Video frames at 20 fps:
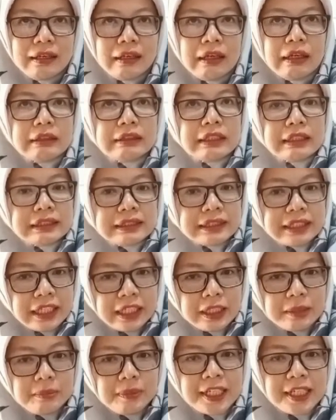the
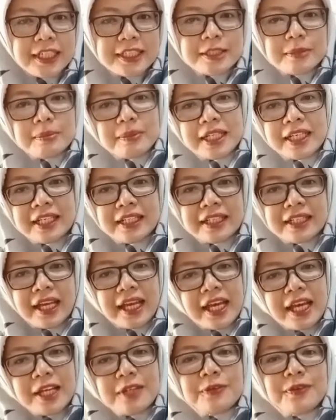time management,
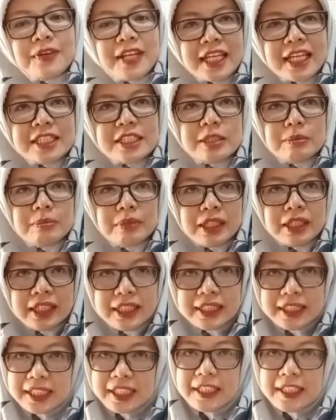and
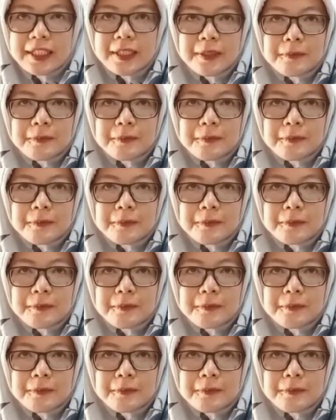flexibility.